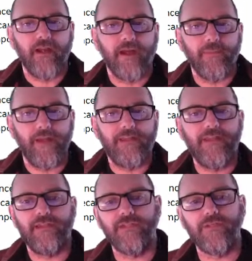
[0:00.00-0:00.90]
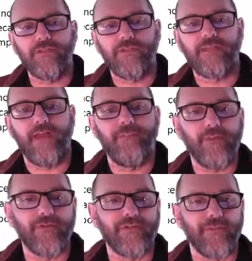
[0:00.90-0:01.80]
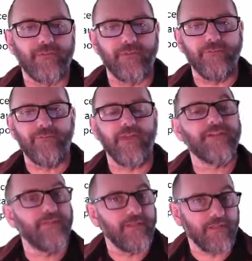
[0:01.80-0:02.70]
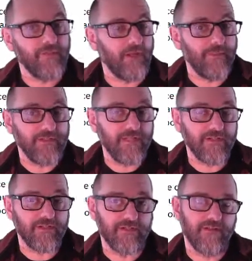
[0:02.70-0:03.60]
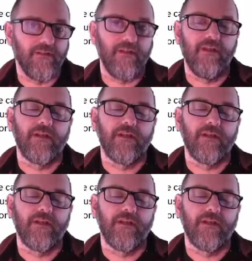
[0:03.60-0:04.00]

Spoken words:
and then it uses that membership to customize its recommendations.